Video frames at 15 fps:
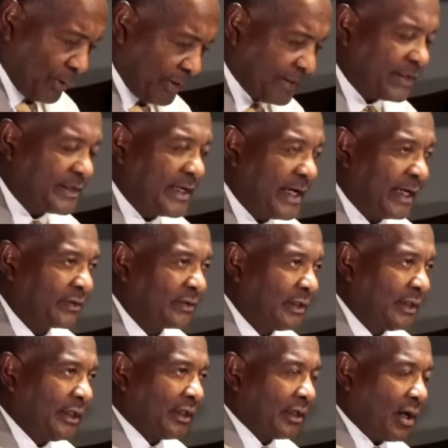in the text,
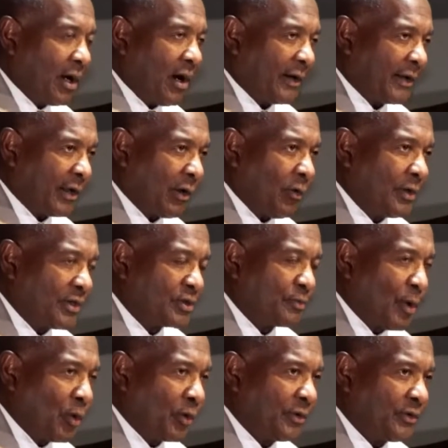God had only
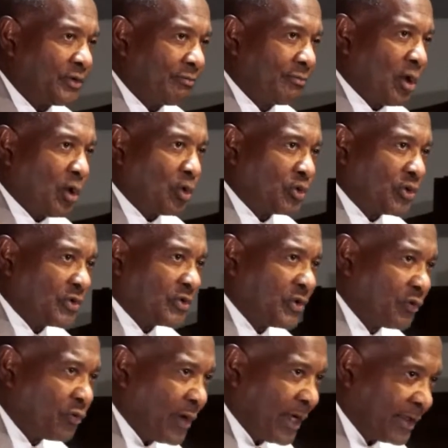spoken to Moses
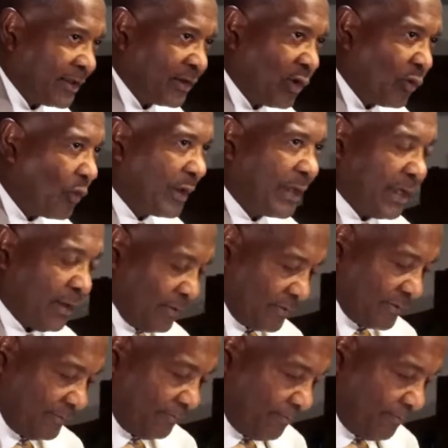directly, no one else.